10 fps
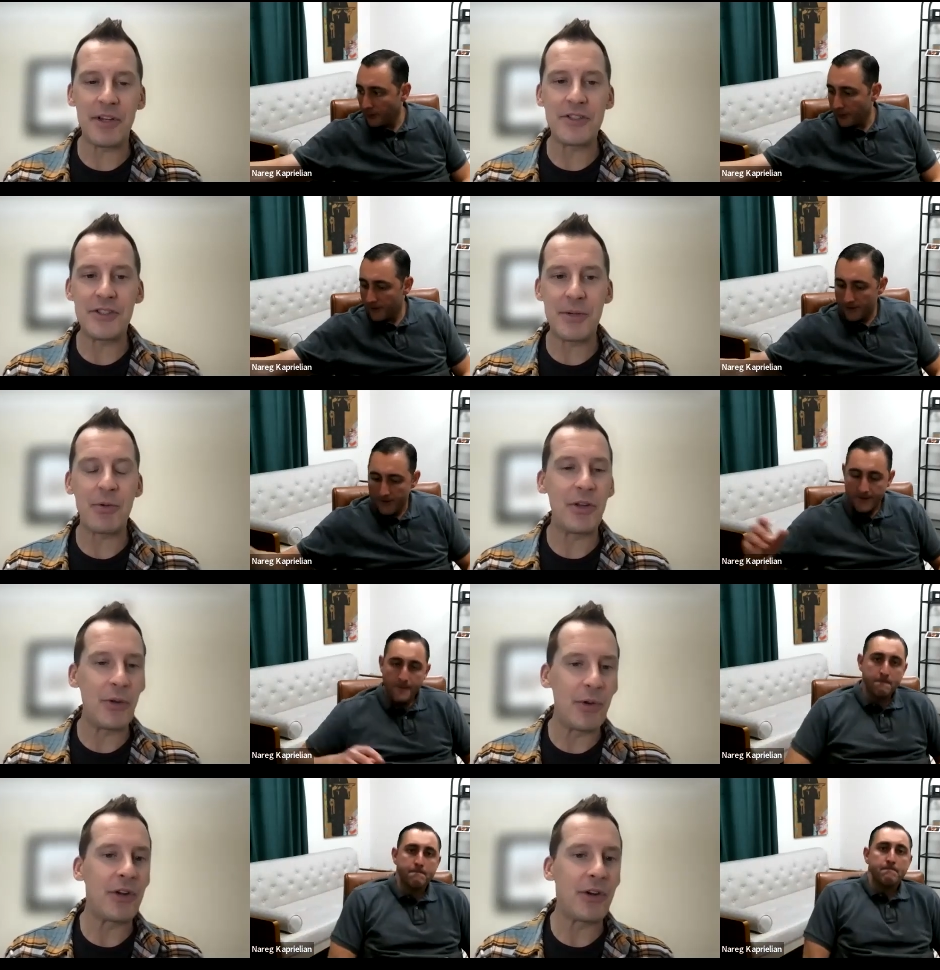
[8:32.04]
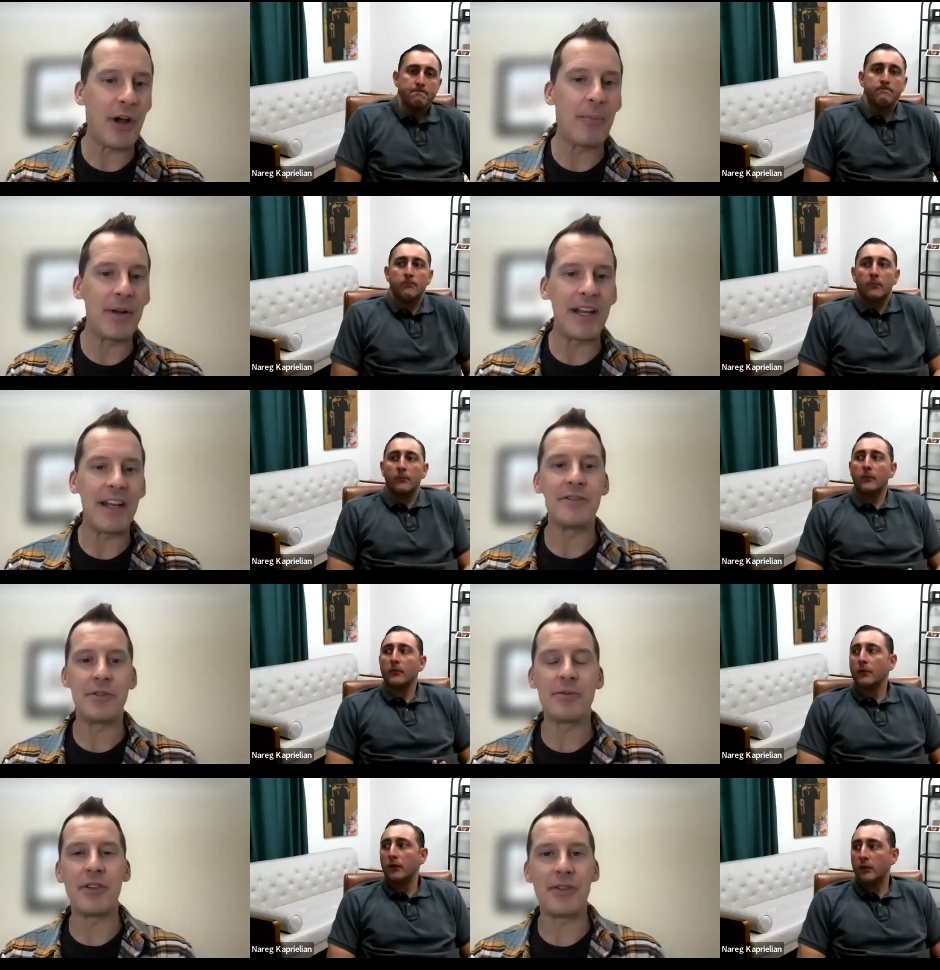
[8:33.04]
Speaker 1: relationship with you and your company as
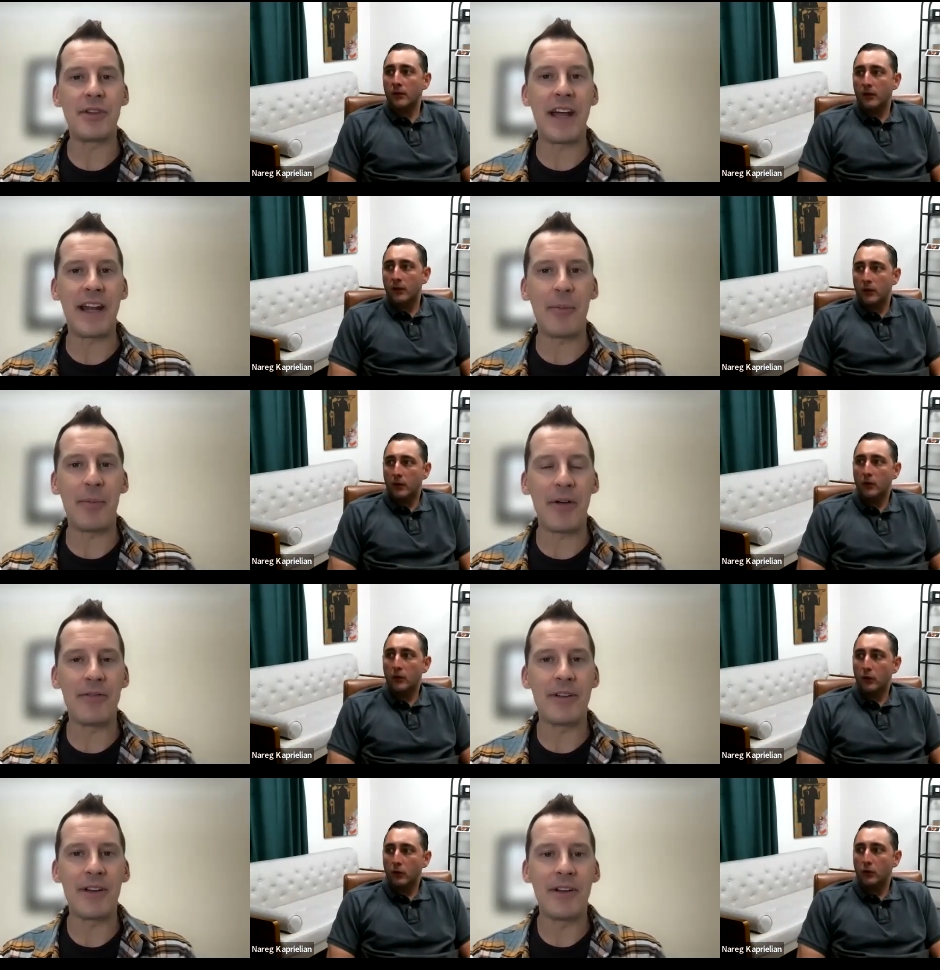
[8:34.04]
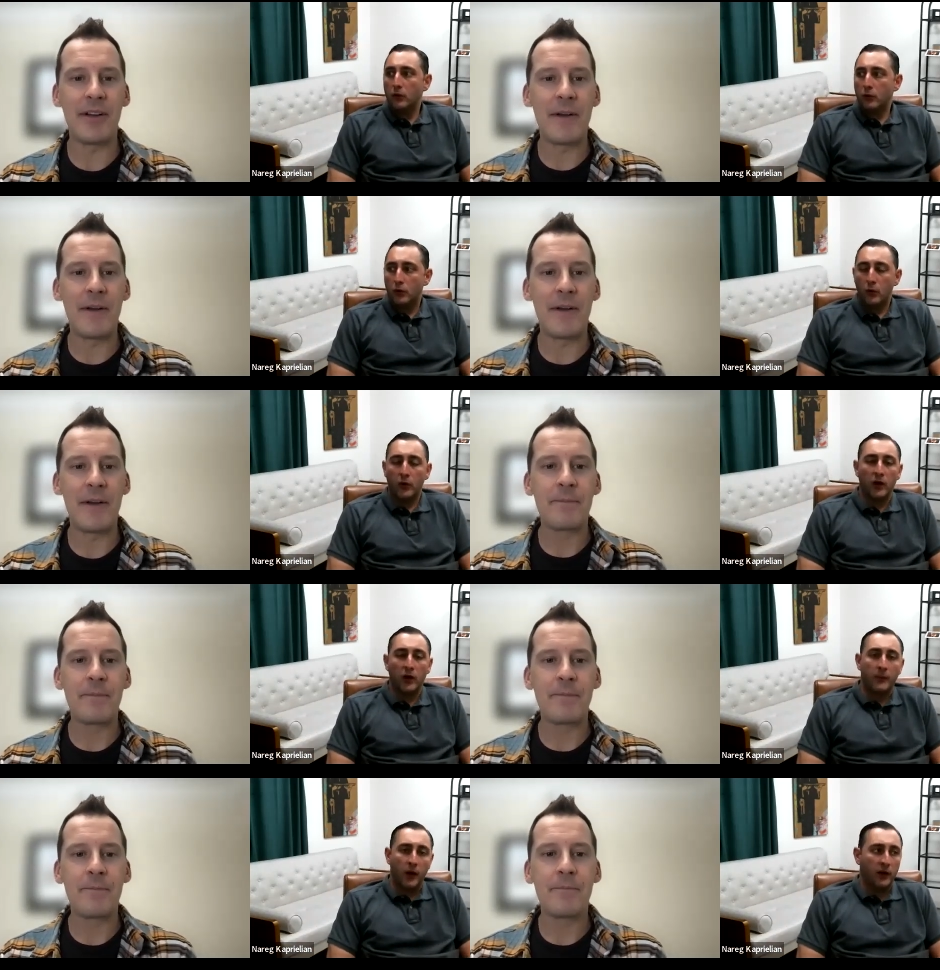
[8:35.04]
a result of that outbound?
Speaker 2: You know what?
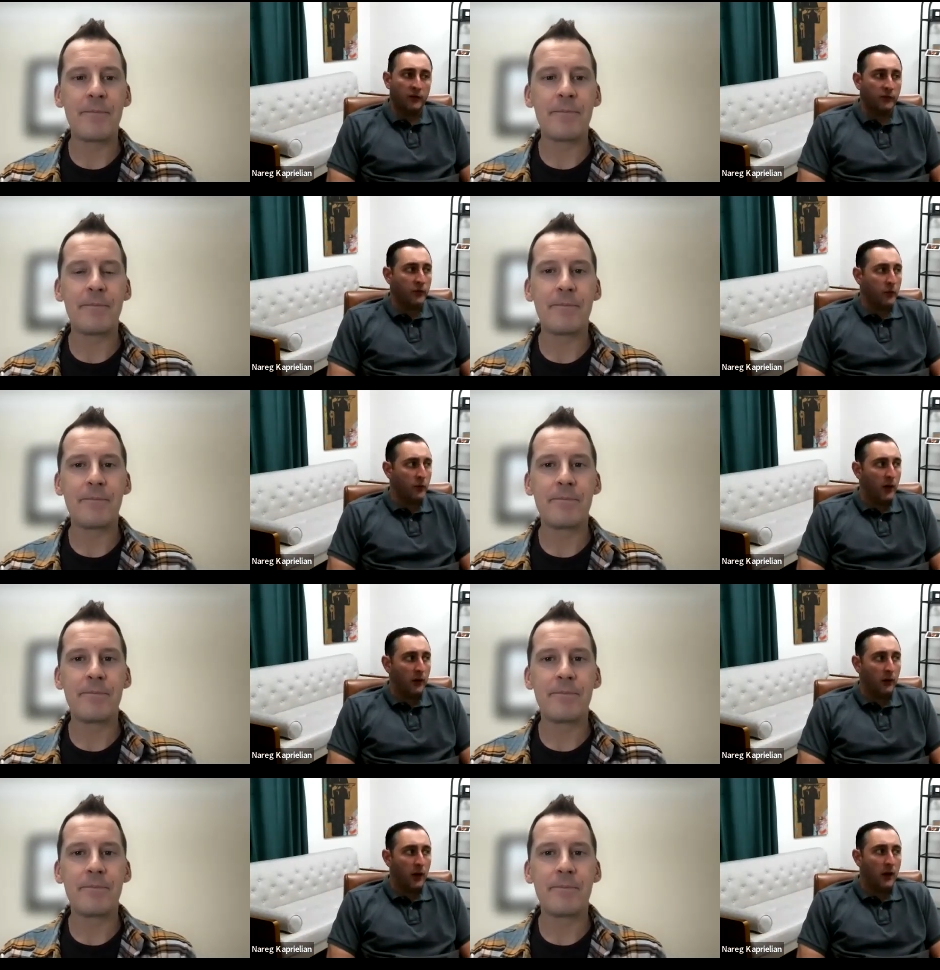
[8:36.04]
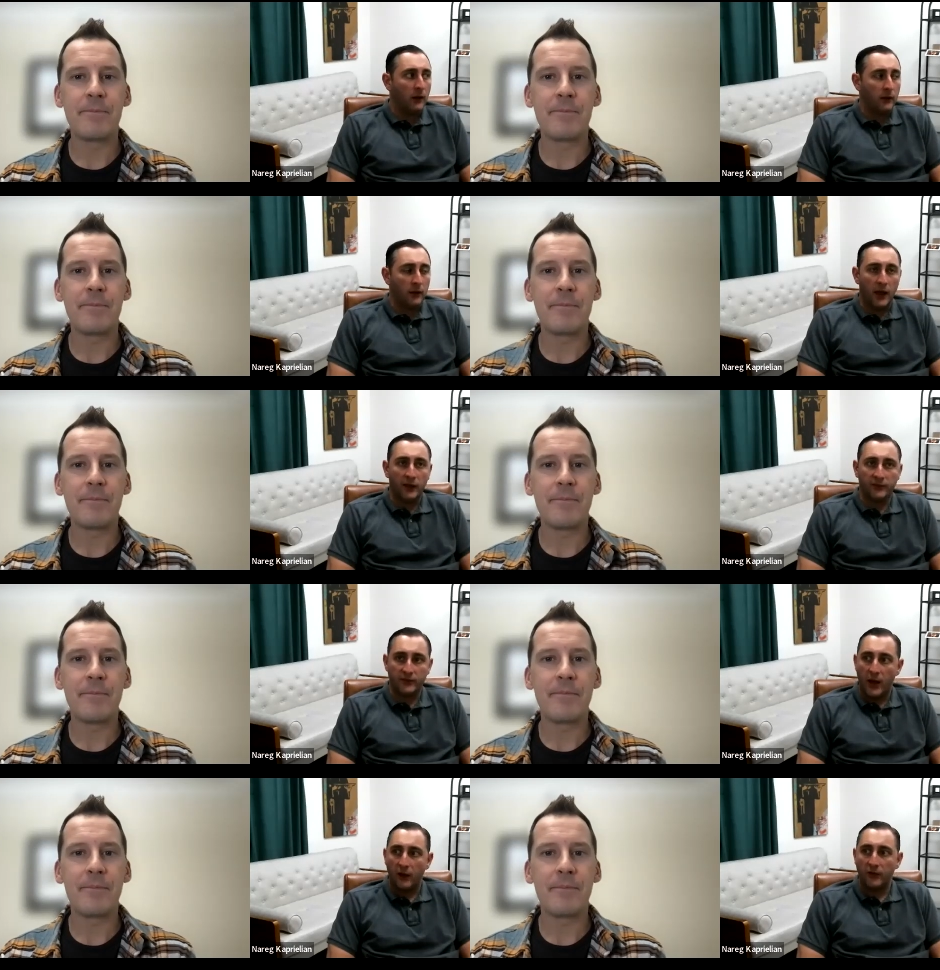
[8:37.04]
I'll be honest with you. A lot
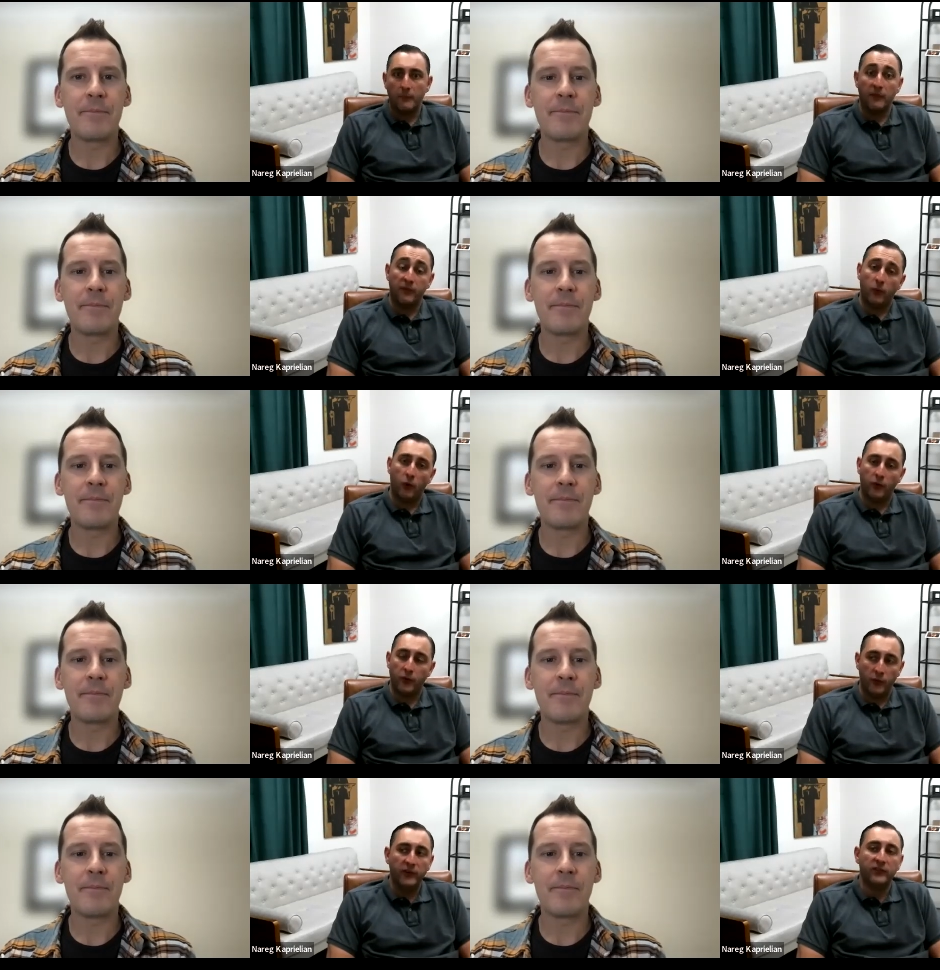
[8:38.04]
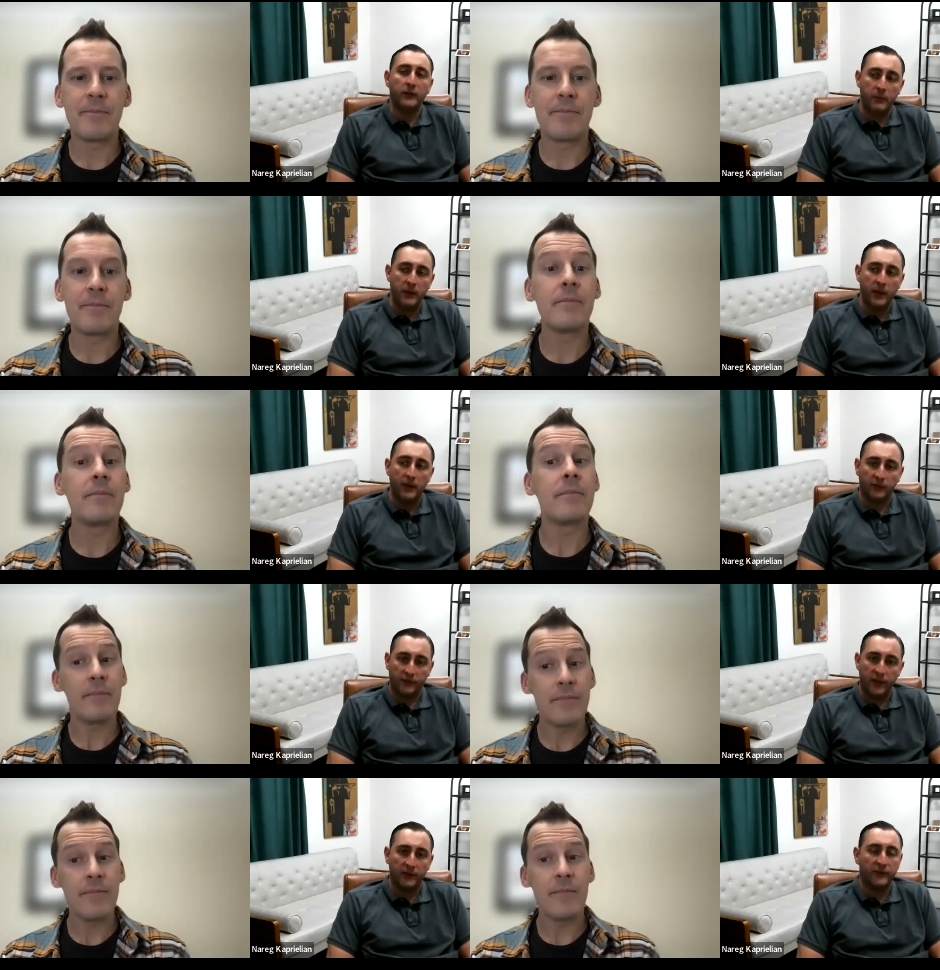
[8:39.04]
less now than before. The reason being
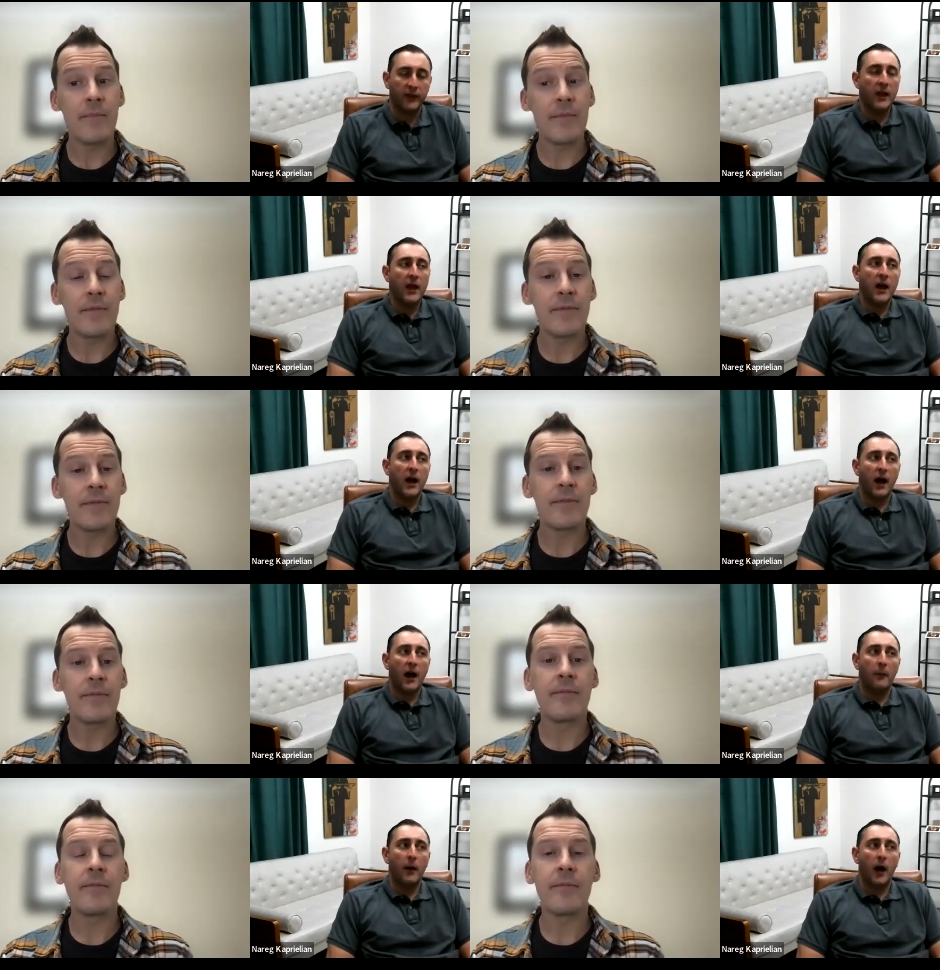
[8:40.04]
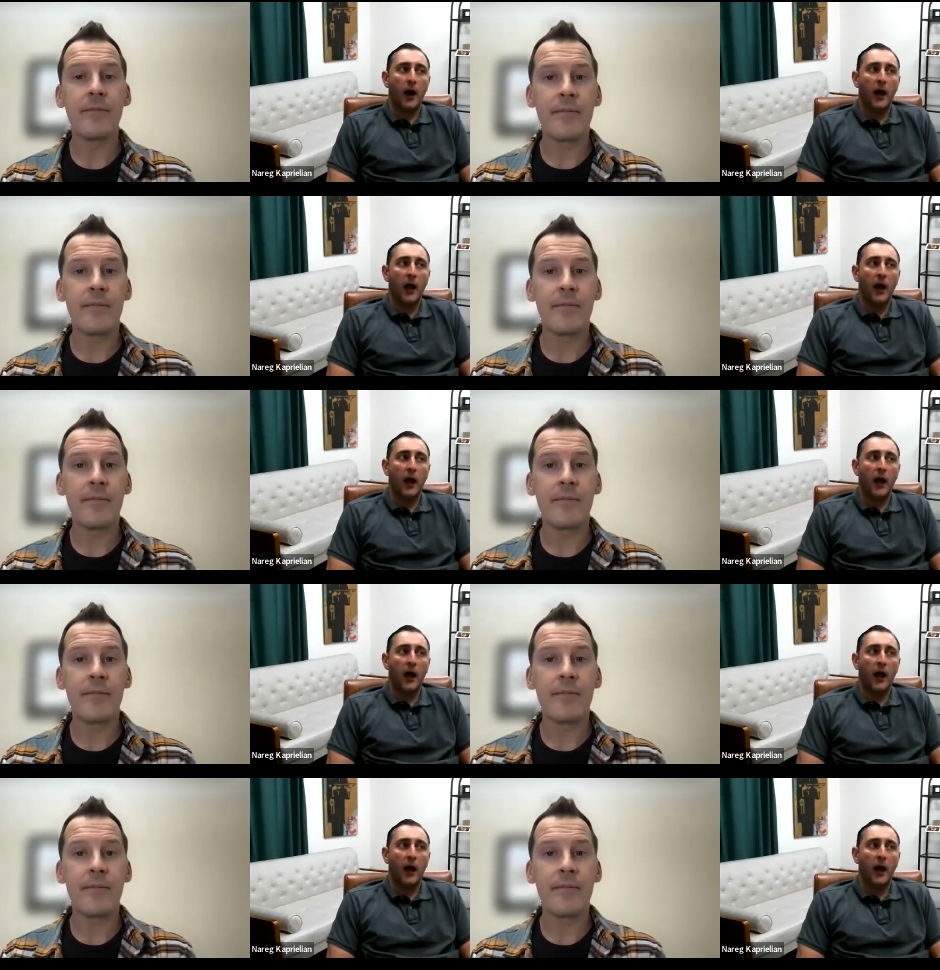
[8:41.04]
is this: um,